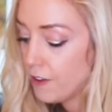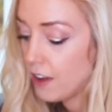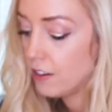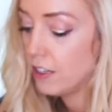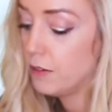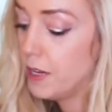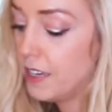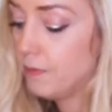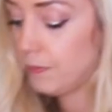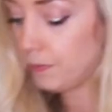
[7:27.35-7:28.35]
out a little
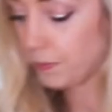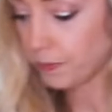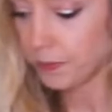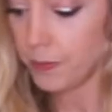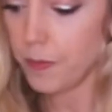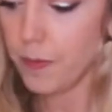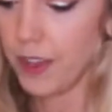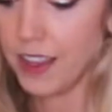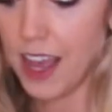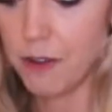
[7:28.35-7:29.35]
bit.
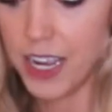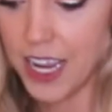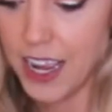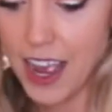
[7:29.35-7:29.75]
That way